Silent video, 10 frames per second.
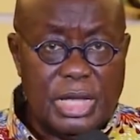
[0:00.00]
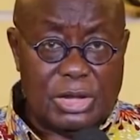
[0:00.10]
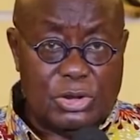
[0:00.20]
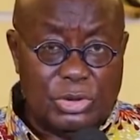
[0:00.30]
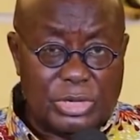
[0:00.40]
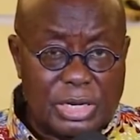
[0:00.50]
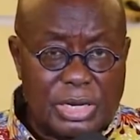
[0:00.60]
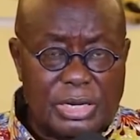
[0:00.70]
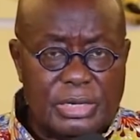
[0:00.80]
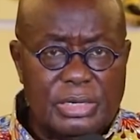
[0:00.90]

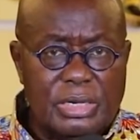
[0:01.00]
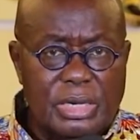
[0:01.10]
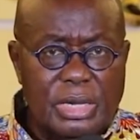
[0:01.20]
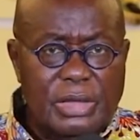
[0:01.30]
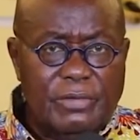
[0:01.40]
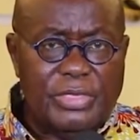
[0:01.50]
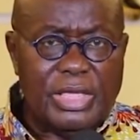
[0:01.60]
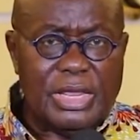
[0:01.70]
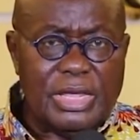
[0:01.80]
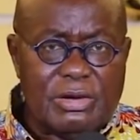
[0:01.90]
Accordingly, the
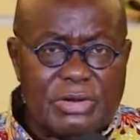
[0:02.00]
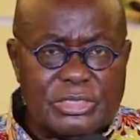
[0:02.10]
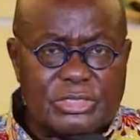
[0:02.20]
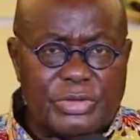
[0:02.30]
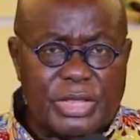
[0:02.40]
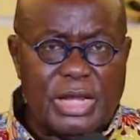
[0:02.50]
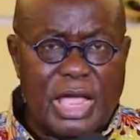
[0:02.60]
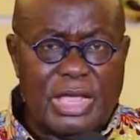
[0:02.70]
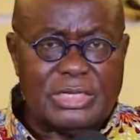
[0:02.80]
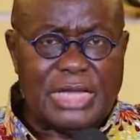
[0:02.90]
adherence to the
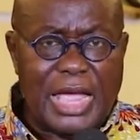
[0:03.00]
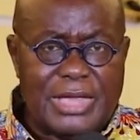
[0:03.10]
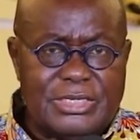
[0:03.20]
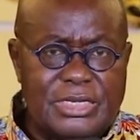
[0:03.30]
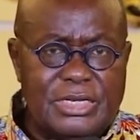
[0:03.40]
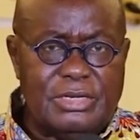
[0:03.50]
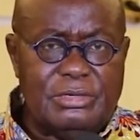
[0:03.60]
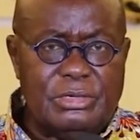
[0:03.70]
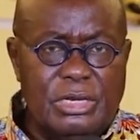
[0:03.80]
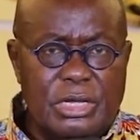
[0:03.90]
enhanced
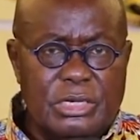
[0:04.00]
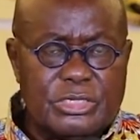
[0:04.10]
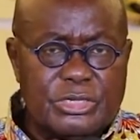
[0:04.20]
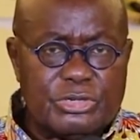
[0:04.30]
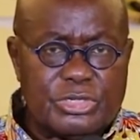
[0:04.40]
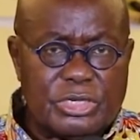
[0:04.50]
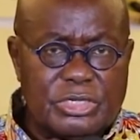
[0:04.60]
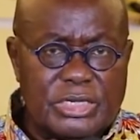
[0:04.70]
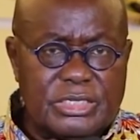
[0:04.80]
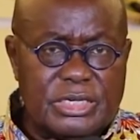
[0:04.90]
hygiene, social
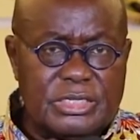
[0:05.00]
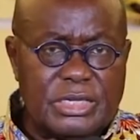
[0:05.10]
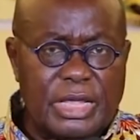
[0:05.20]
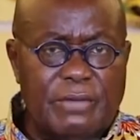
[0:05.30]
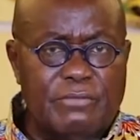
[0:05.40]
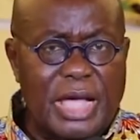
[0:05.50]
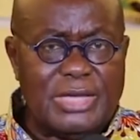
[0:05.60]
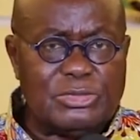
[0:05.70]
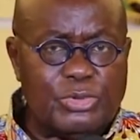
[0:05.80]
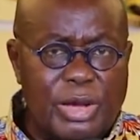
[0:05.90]
distancing, and
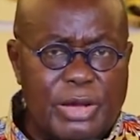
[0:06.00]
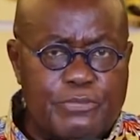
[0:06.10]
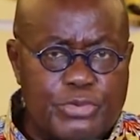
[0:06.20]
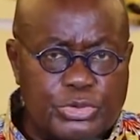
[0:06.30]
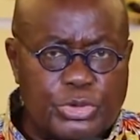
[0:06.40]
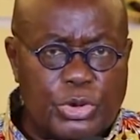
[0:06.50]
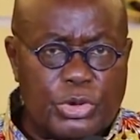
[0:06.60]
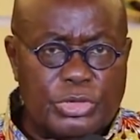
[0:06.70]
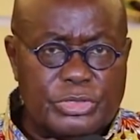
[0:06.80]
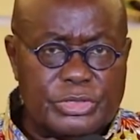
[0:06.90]
mask-wearing
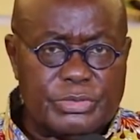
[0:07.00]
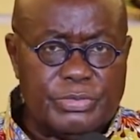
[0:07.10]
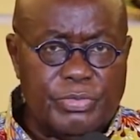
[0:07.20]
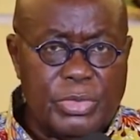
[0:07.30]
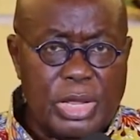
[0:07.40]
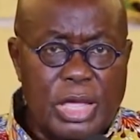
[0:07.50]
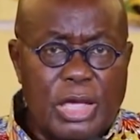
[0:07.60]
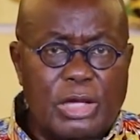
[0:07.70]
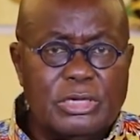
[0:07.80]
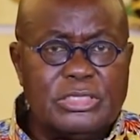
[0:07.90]
protocols
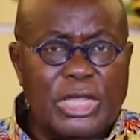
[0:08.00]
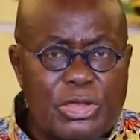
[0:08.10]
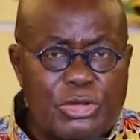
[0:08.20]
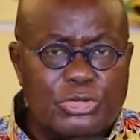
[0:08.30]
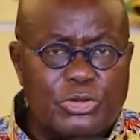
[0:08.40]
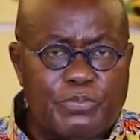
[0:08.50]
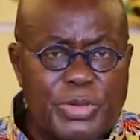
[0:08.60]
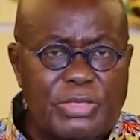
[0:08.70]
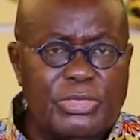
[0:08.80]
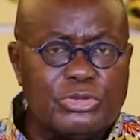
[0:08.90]
continue to
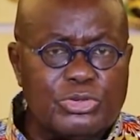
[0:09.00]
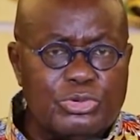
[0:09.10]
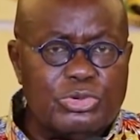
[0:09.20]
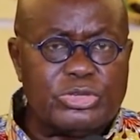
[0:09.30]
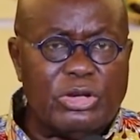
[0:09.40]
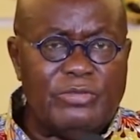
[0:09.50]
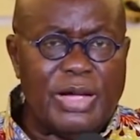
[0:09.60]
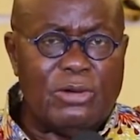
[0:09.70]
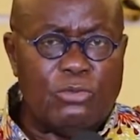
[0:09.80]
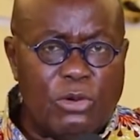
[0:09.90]
be the tools of
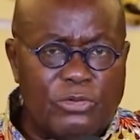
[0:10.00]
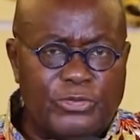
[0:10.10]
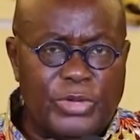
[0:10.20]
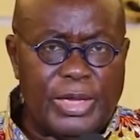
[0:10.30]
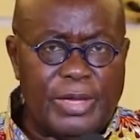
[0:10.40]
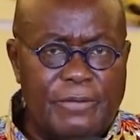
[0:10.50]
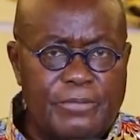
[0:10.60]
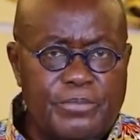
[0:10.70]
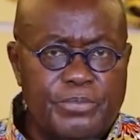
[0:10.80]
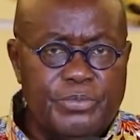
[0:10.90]
our warfare,
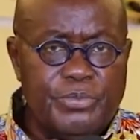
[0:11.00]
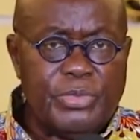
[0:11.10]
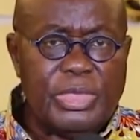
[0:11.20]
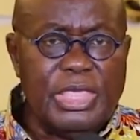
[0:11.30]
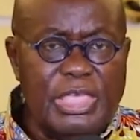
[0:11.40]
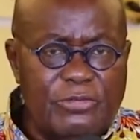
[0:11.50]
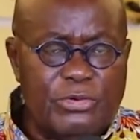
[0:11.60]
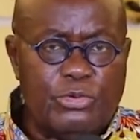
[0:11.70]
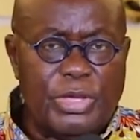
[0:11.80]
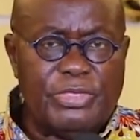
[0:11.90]

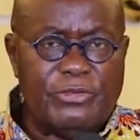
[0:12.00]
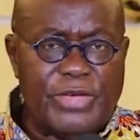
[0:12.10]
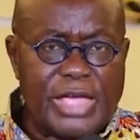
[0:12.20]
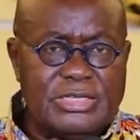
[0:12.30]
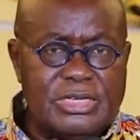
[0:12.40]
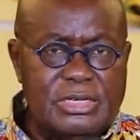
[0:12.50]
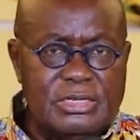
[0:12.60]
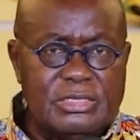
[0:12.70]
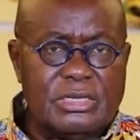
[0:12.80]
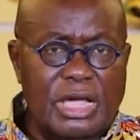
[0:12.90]
even when the
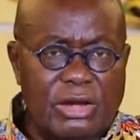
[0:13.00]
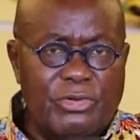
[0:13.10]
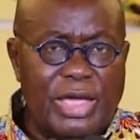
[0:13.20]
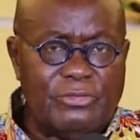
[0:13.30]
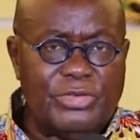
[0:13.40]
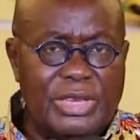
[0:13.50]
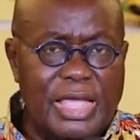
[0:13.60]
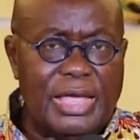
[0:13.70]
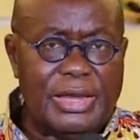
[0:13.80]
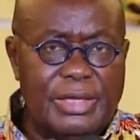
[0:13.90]
vaccines arrive in
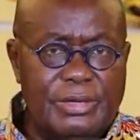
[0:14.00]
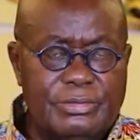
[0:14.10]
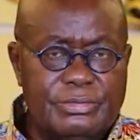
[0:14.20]
Ghana.